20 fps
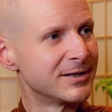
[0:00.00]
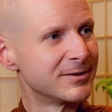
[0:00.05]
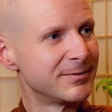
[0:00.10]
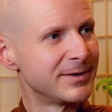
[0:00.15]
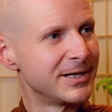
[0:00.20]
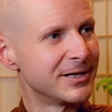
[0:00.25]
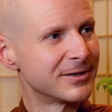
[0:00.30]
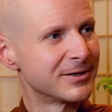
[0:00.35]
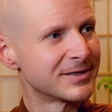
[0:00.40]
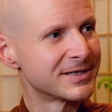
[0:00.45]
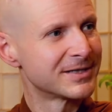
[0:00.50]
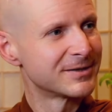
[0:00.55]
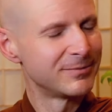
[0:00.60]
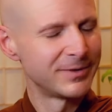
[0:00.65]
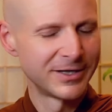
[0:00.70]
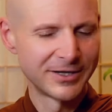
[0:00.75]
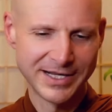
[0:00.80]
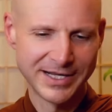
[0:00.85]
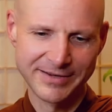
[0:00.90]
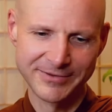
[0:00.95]
we, we don't have any,
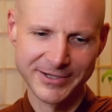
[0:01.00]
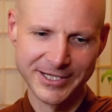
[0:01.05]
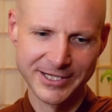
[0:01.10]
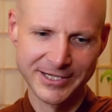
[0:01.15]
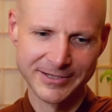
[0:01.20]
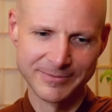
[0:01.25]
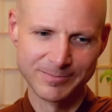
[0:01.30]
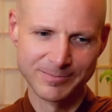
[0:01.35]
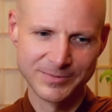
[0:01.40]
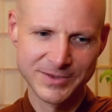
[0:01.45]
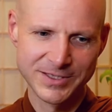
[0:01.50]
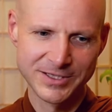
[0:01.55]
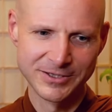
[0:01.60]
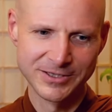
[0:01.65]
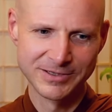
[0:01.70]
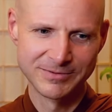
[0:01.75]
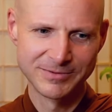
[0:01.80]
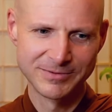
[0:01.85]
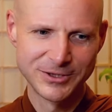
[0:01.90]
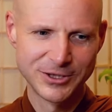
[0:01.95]
we don't have any hair, so
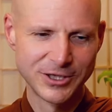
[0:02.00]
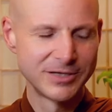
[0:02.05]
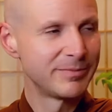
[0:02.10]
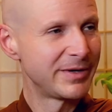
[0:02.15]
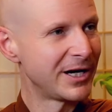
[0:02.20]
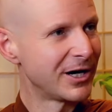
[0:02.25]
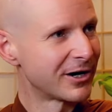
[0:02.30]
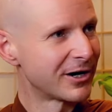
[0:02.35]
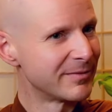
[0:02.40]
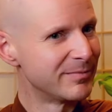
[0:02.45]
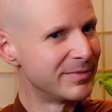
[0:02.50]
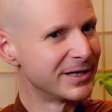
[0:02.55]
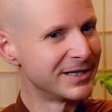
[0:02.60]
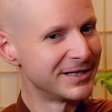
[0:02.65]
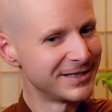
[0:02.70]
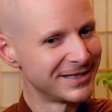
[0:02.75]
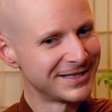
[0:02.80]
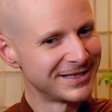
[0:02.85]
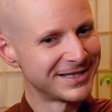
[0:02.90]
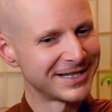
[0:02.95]
it shouldn't be hard, mm. but
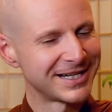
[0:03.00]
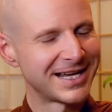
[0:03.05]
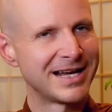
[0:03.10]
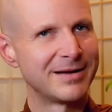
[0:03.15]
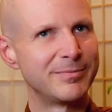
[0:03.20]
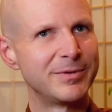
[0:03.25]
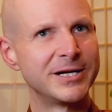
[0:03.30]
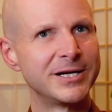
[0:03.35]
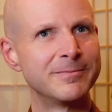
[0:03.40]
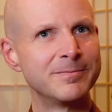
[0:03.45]
can be.